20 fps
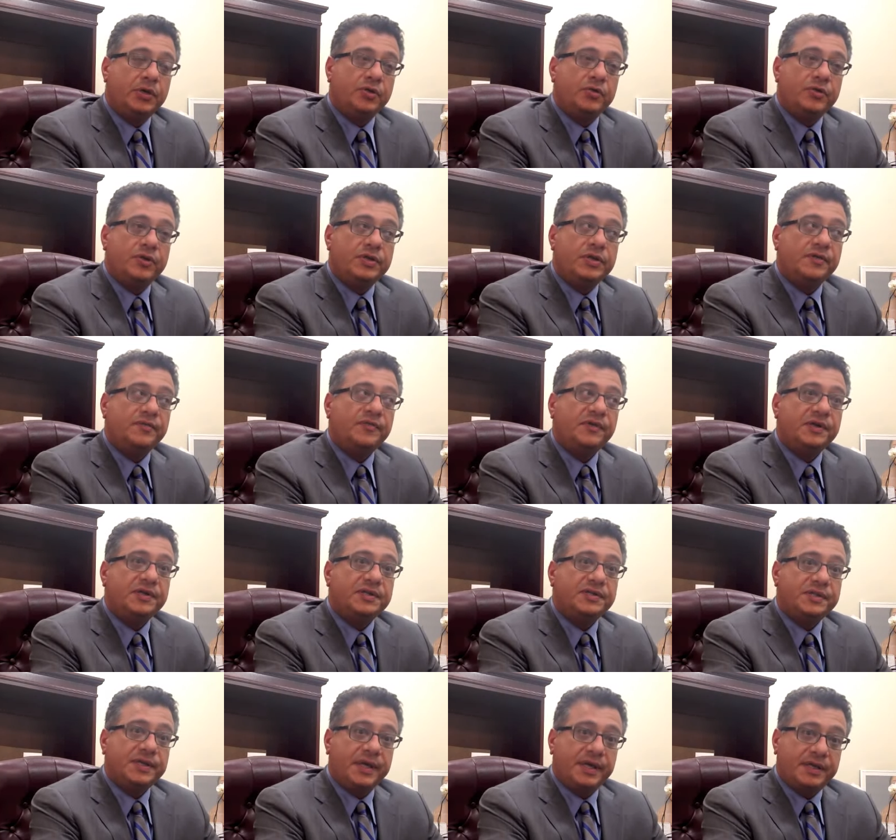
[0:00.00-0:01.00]
The
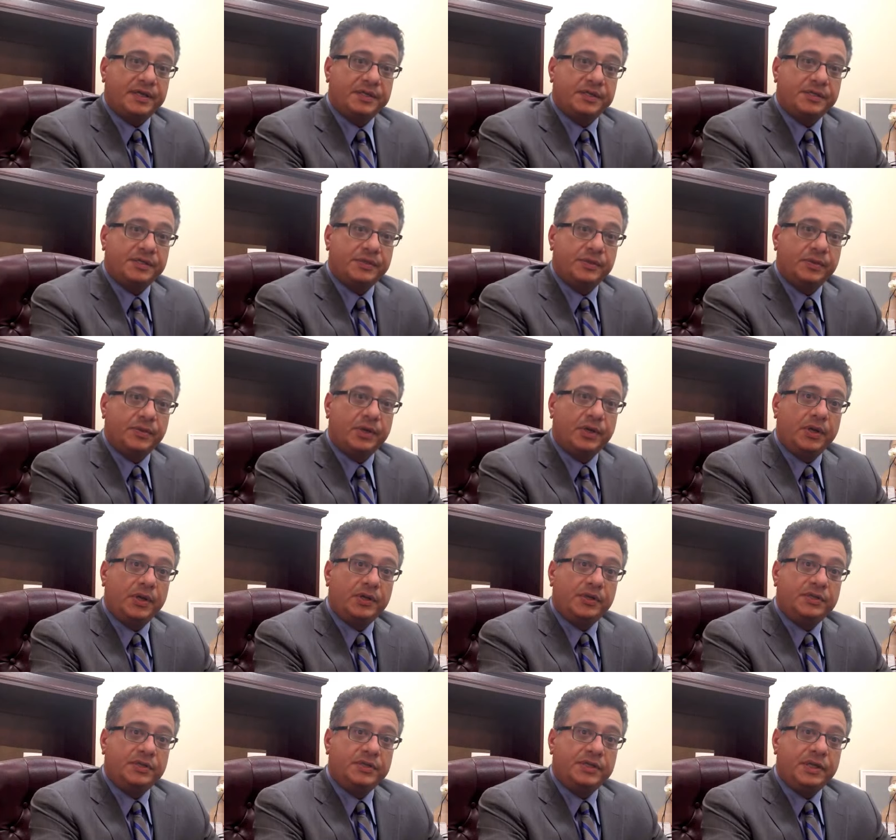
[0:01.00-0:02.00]
difference is
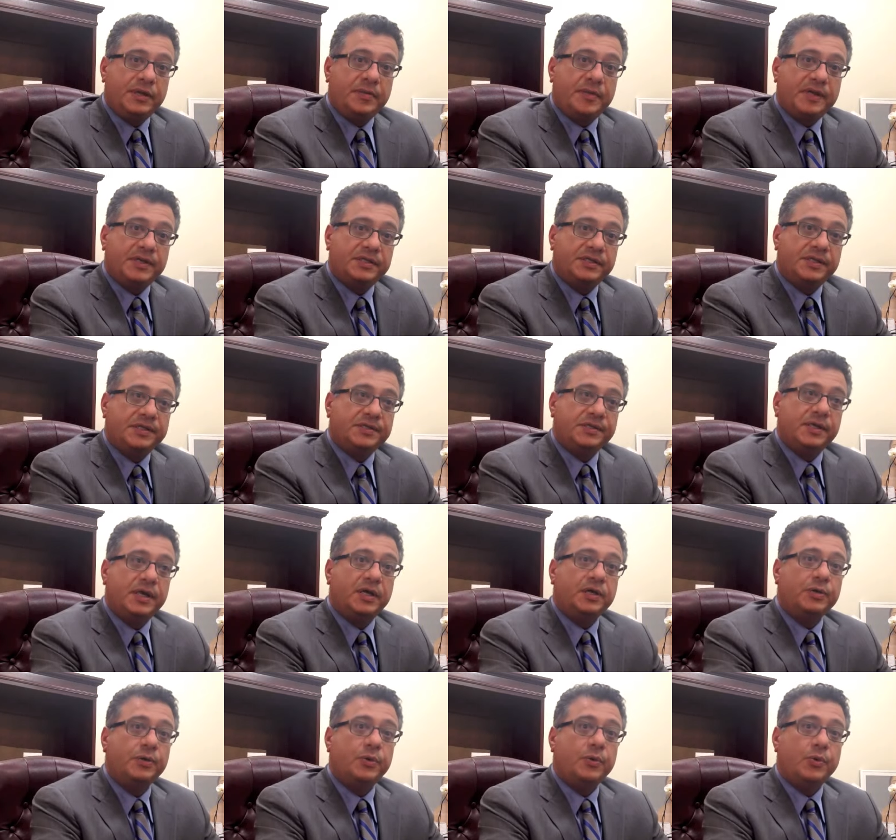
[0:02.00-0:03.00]
TMS does
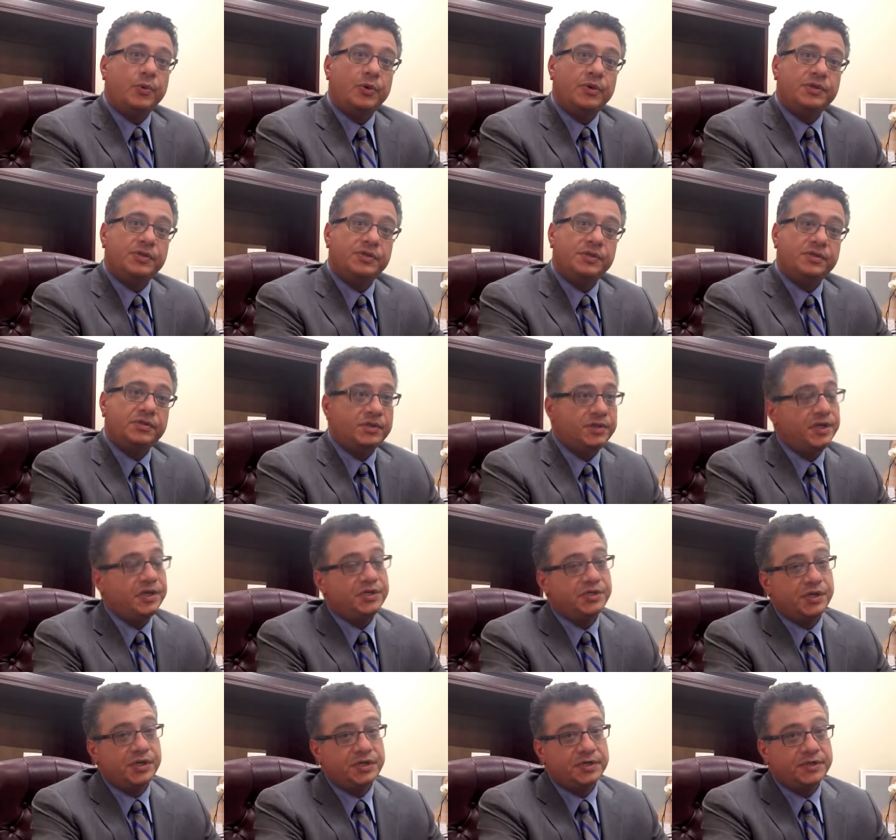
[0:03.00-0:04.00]
not cause
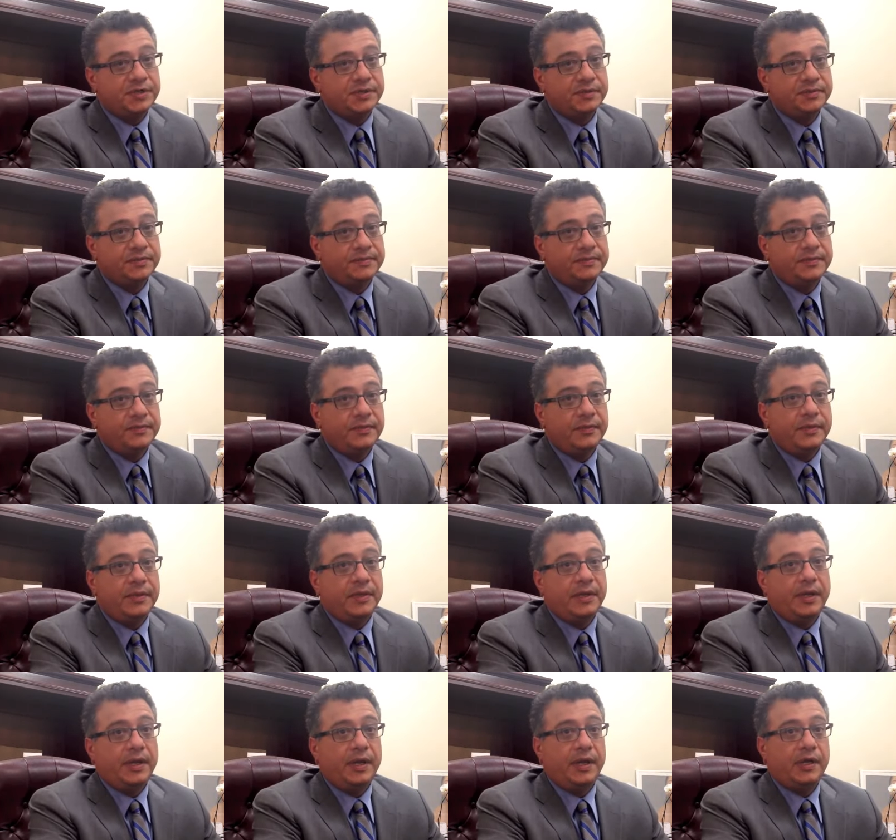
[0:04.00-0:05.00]
seizures
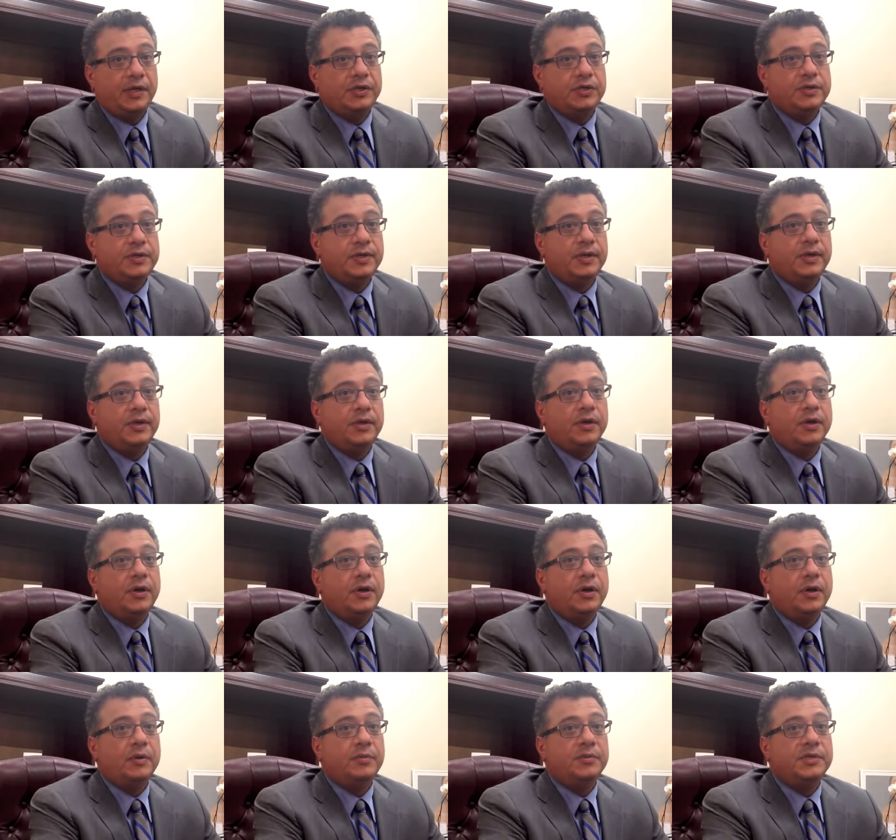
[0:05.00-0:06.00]
and
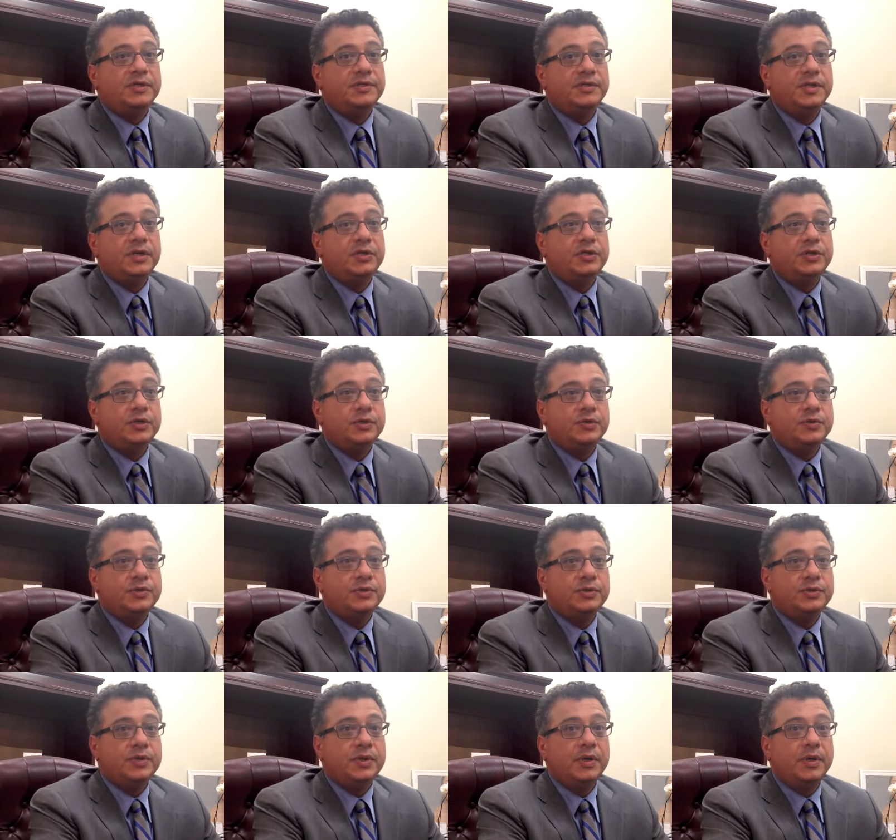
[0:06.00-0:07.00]
um, does not
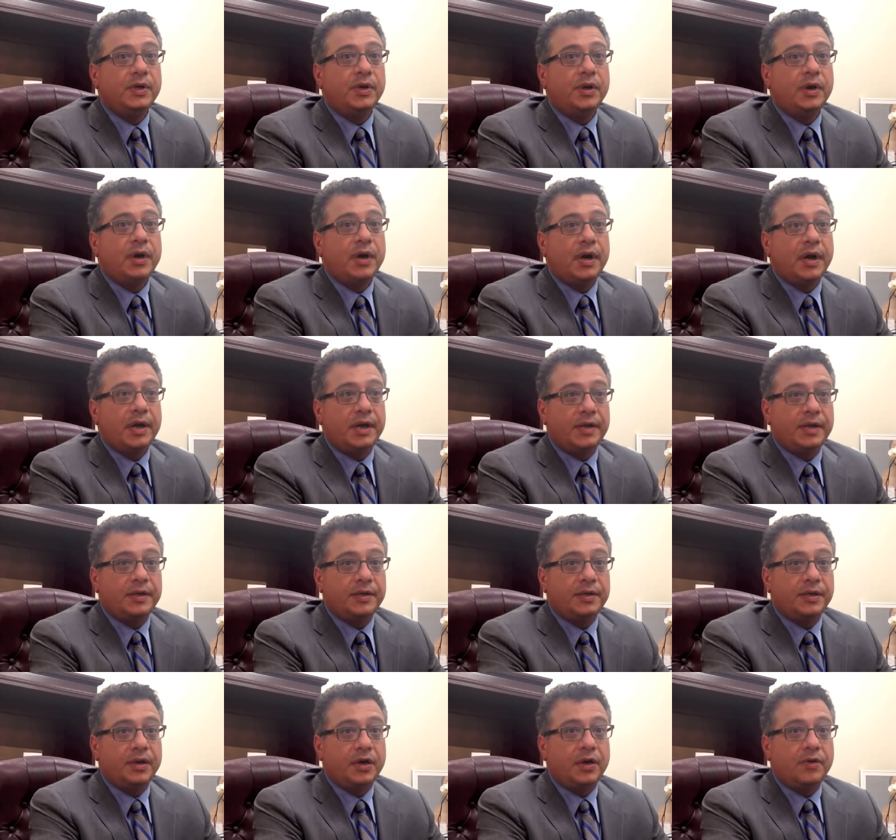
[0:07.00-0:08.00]
use high
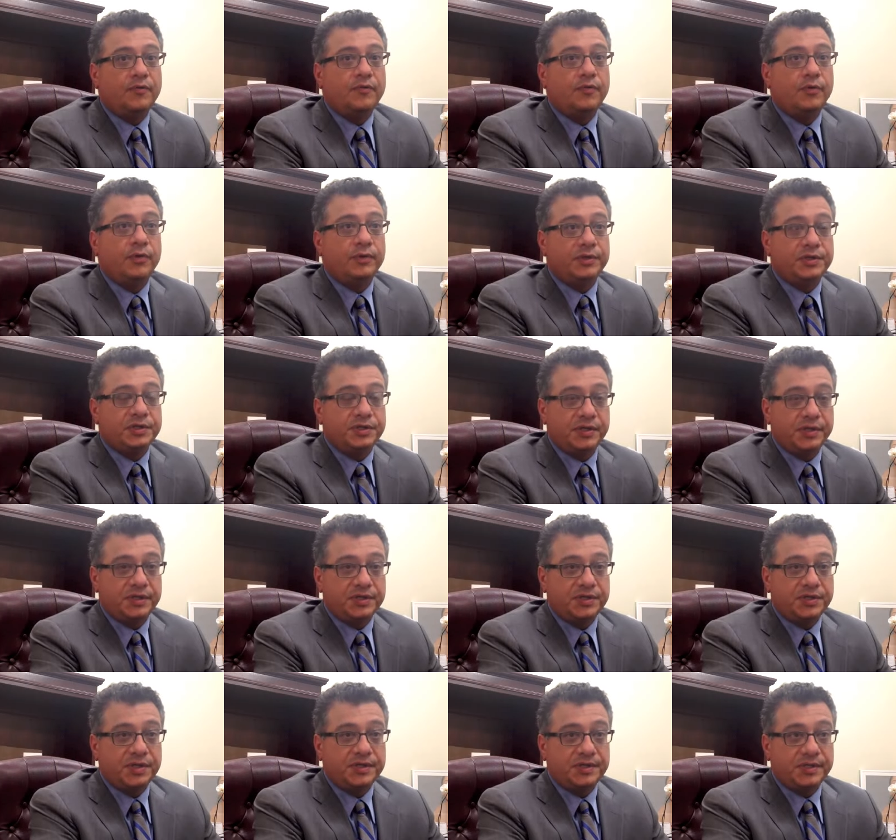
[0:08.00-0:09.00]
uh, voltage
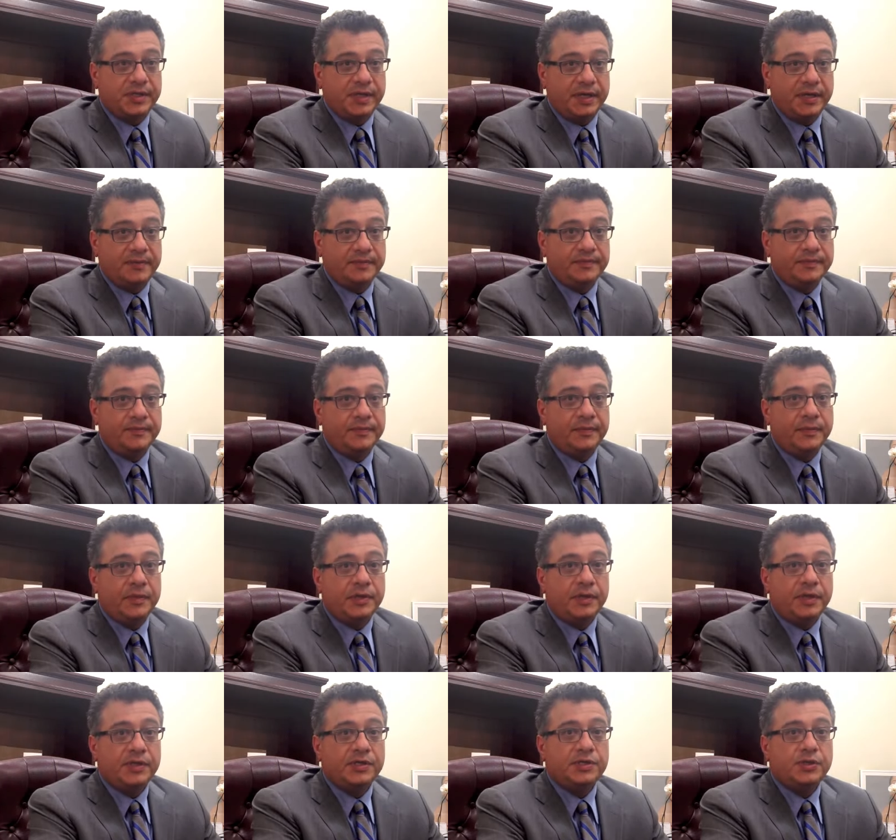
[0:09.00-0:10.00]
electricity.
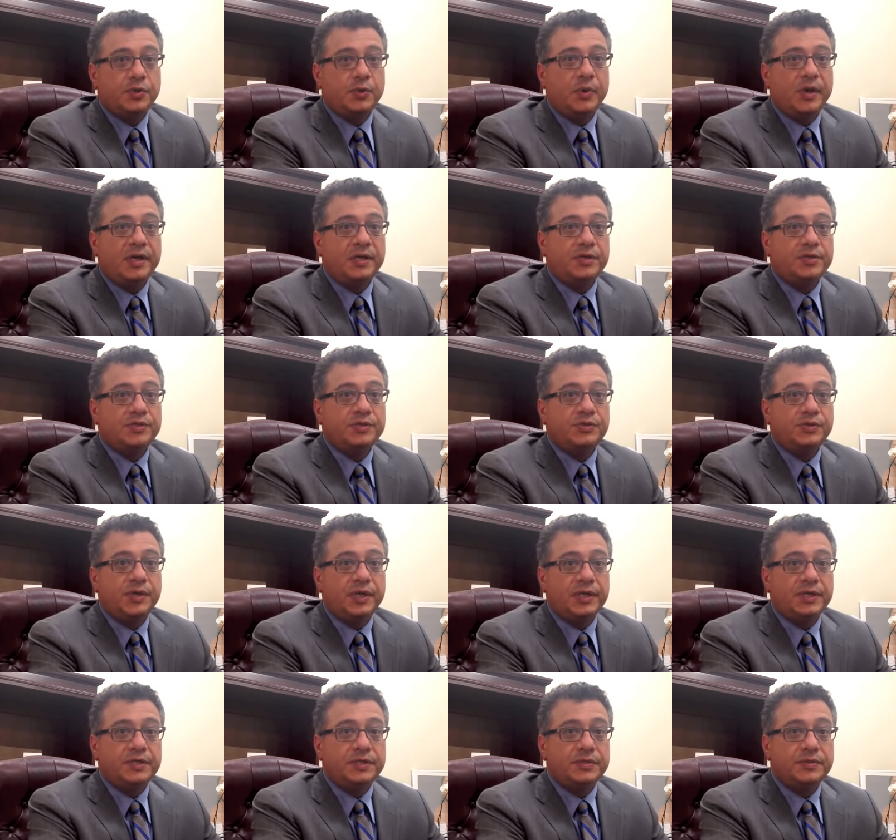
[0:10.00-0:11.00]
It's a way to
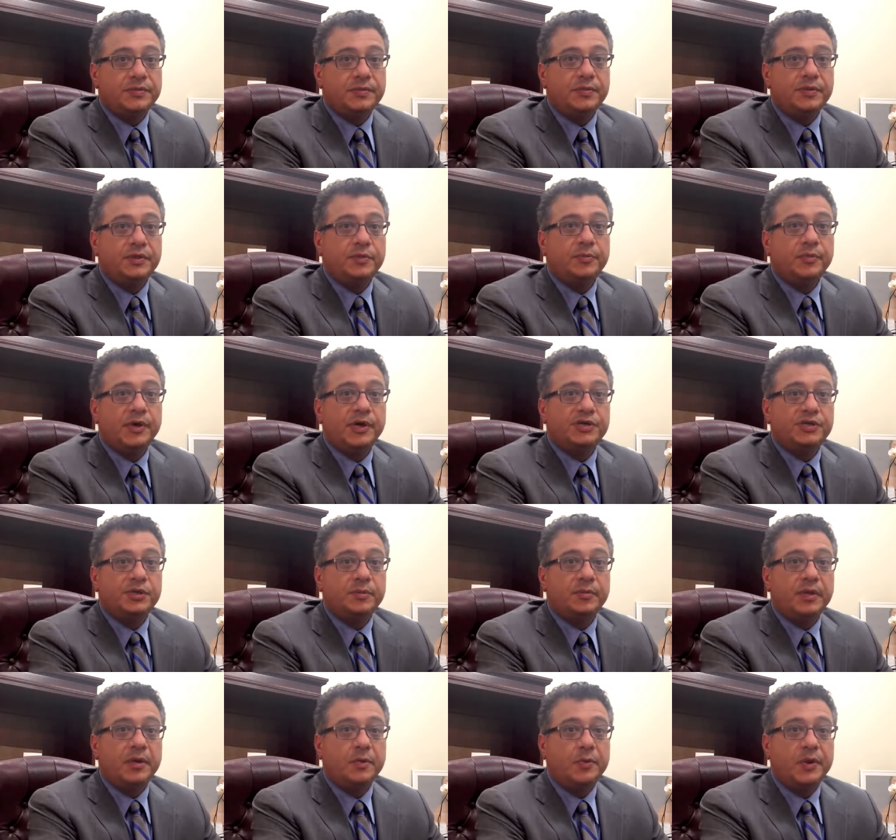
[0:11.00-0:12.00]
treat
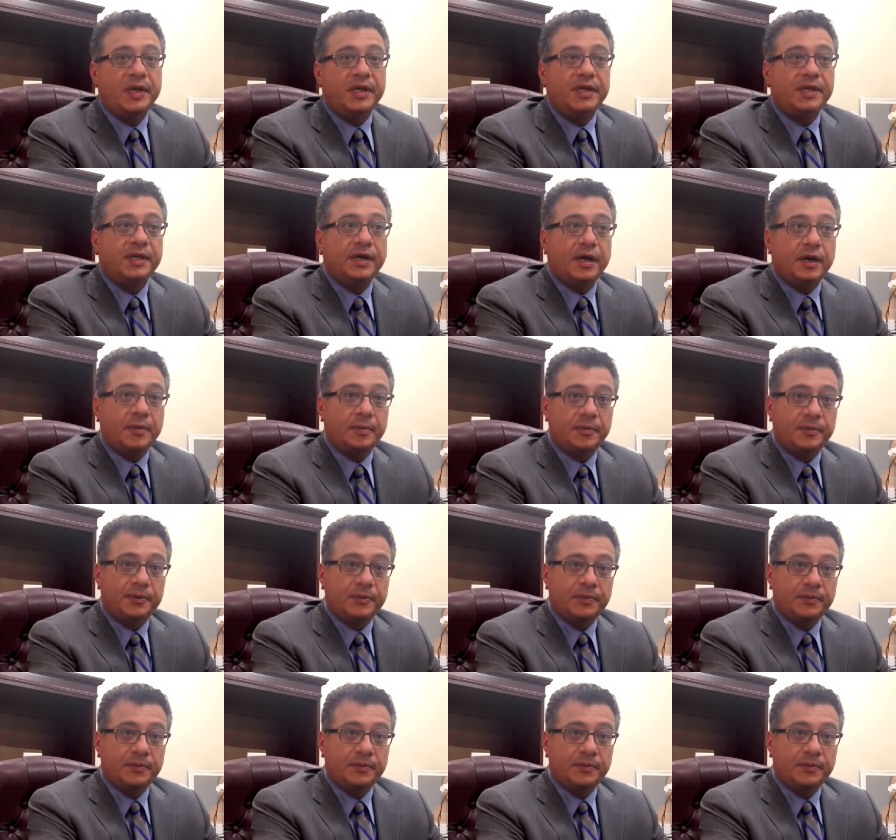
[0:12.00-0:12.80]
depression by waking up